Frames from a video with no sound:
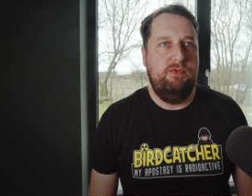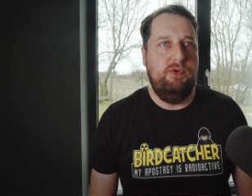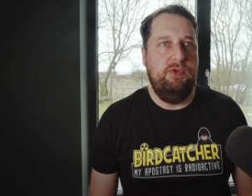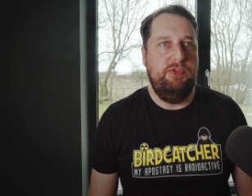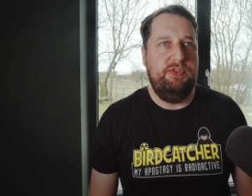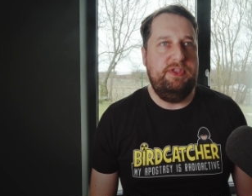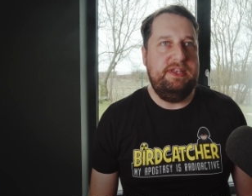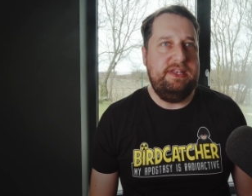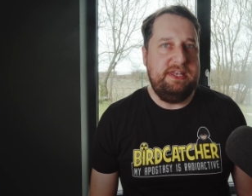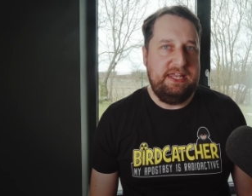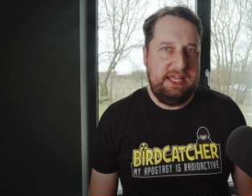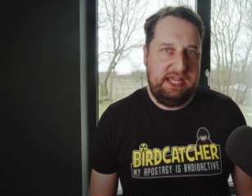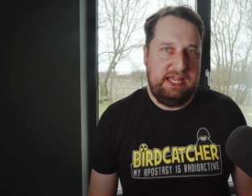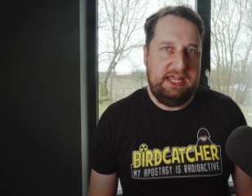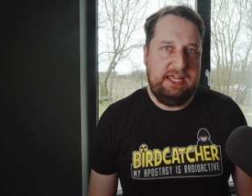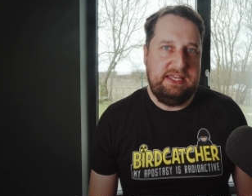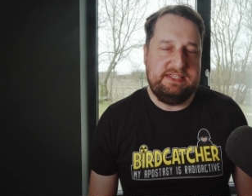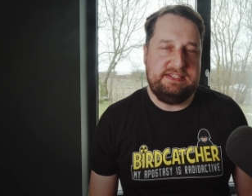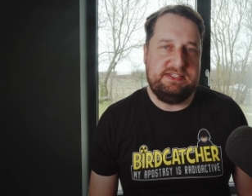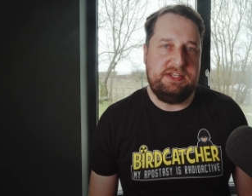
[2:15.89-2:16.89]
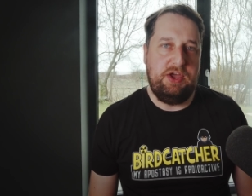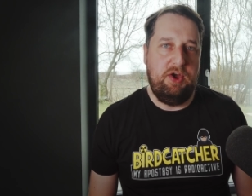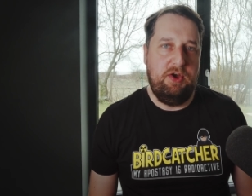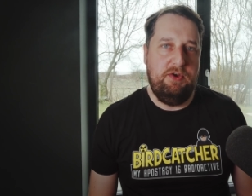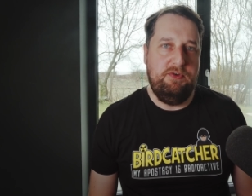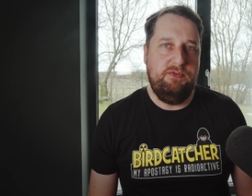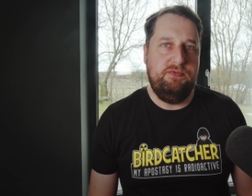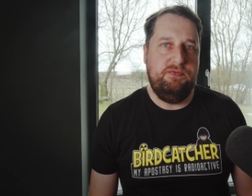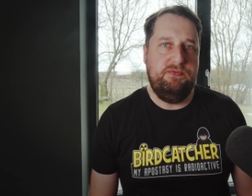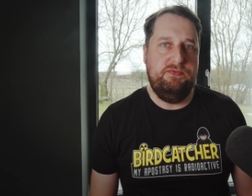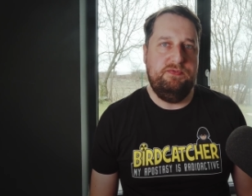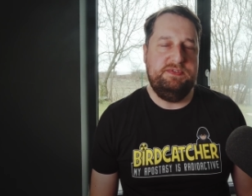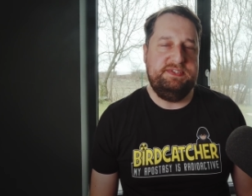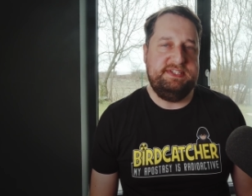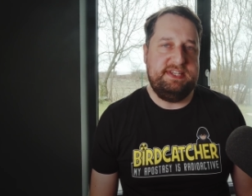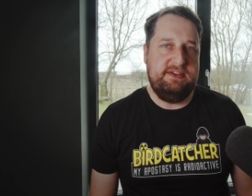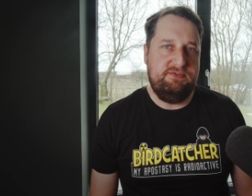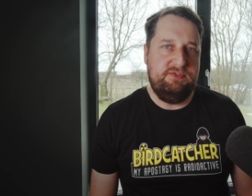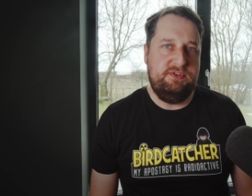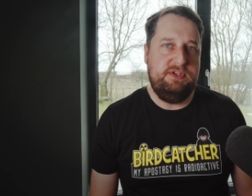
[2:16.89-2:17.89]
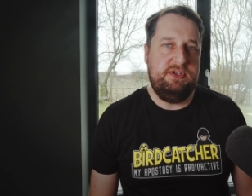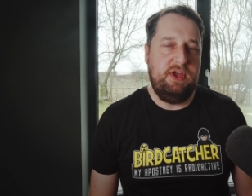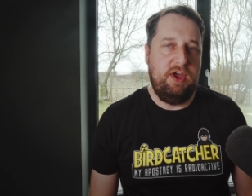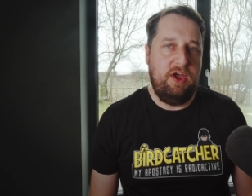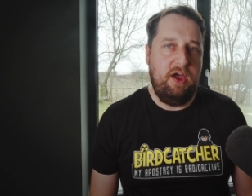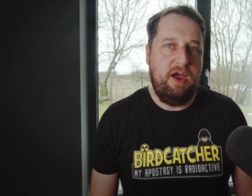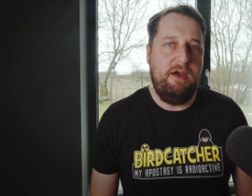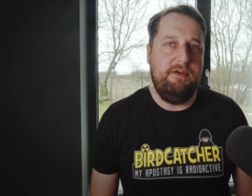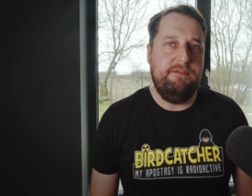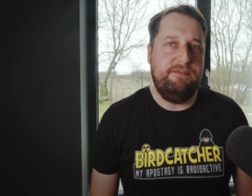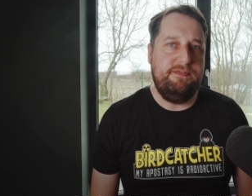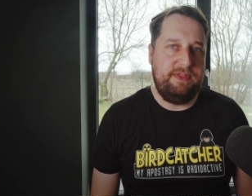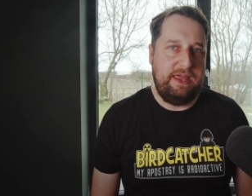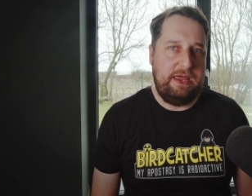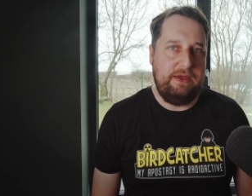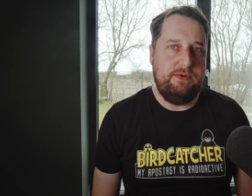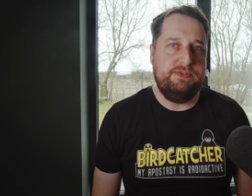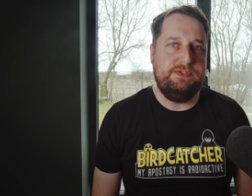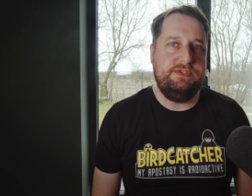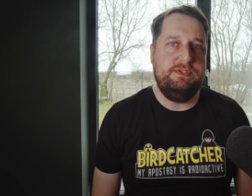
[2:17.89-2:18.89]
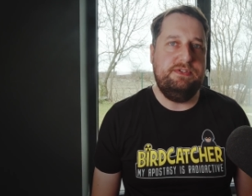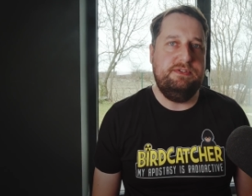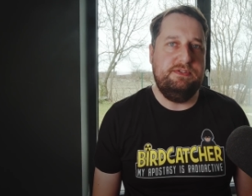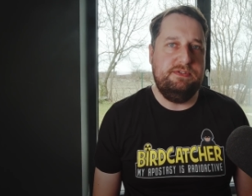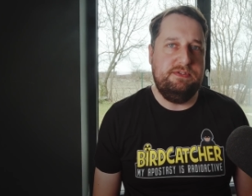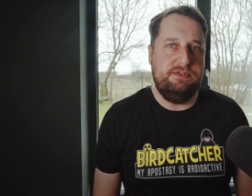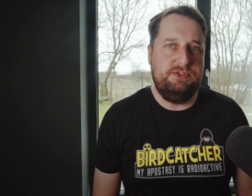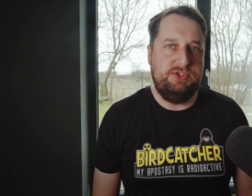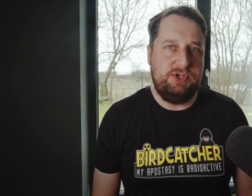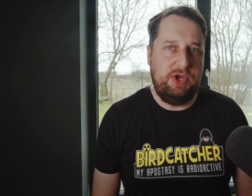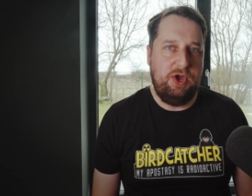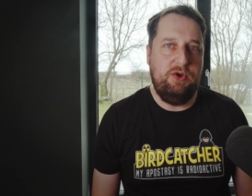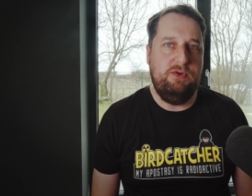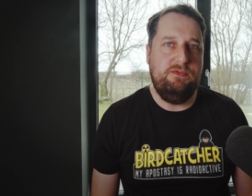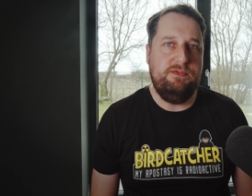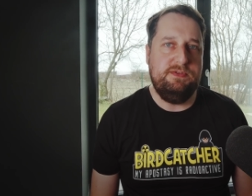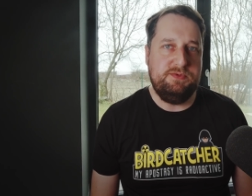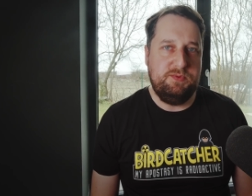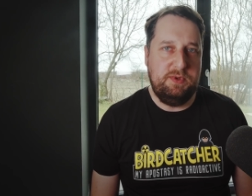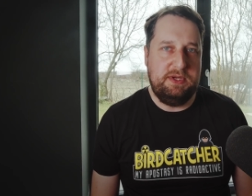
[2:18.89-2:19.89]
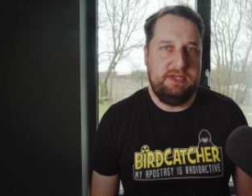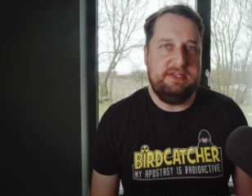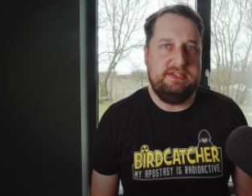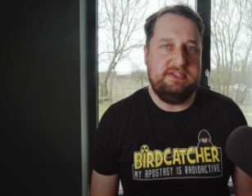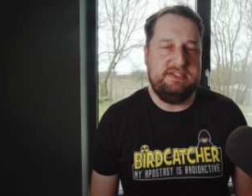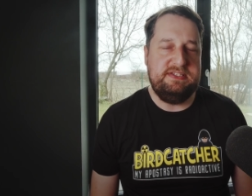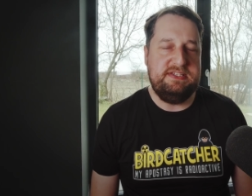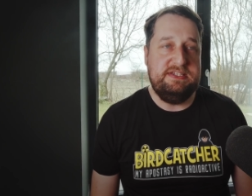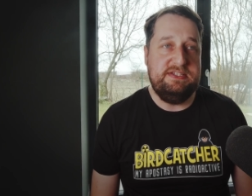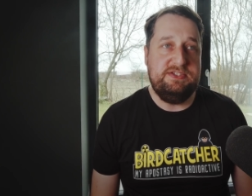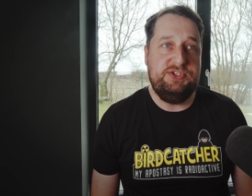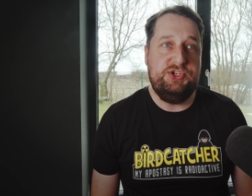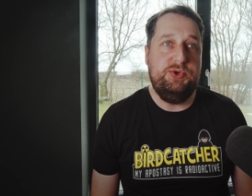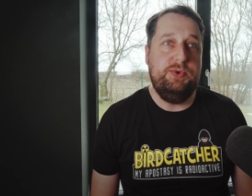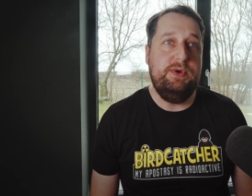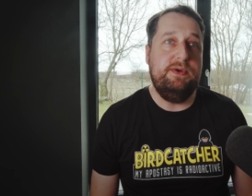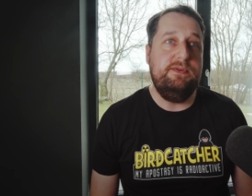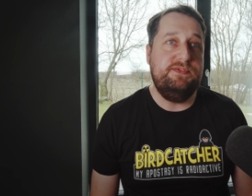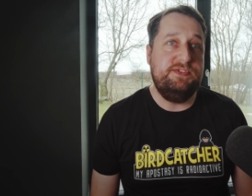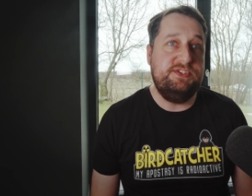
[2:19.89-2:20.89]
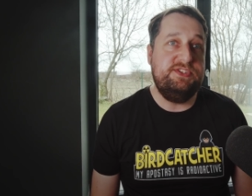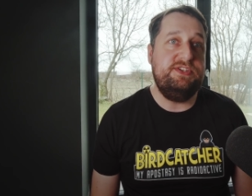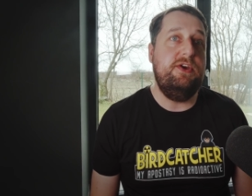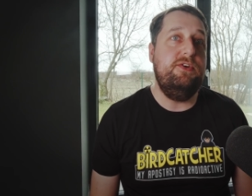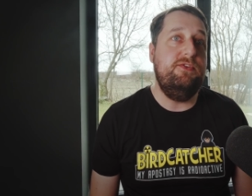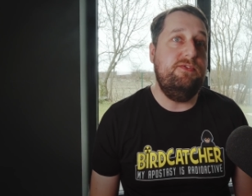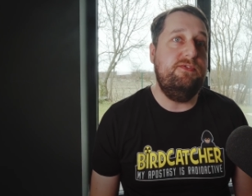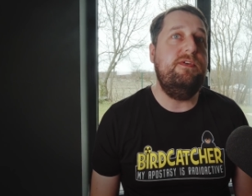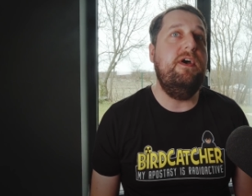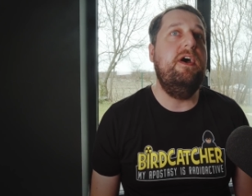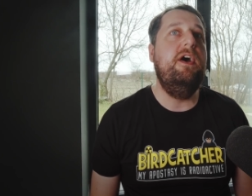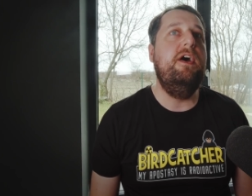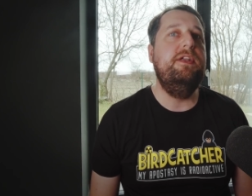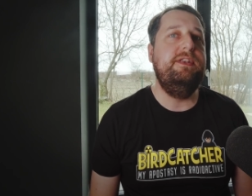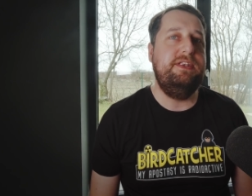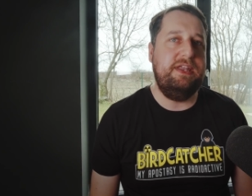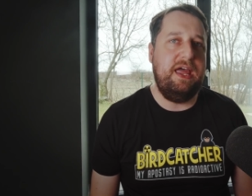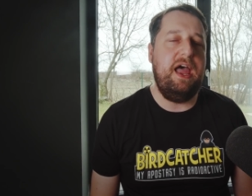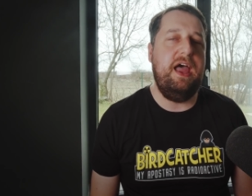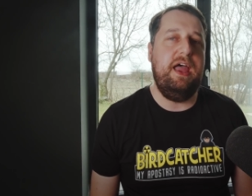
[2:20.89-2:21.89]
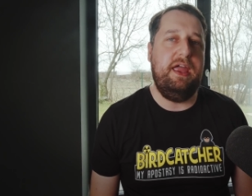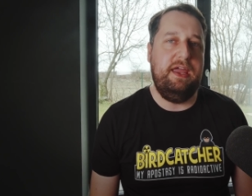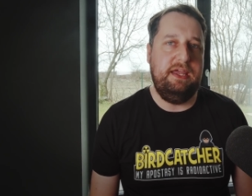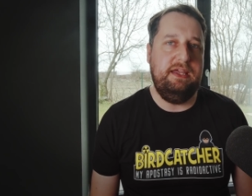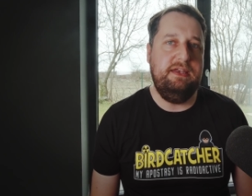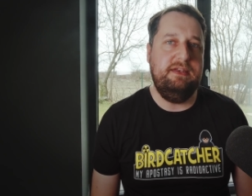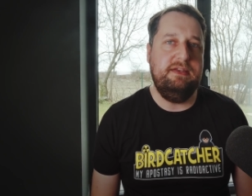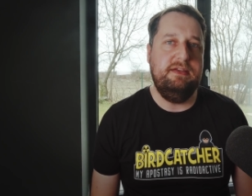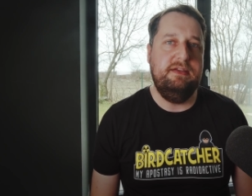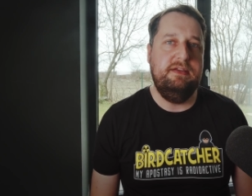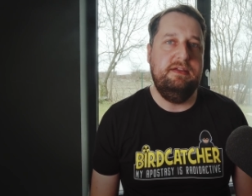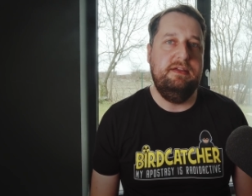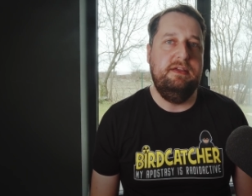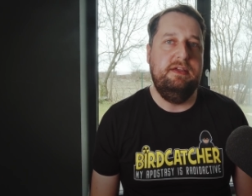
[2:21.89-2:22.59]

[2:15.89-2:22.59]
for the needs of 7,500 Jehovah's Witnesses who have so far died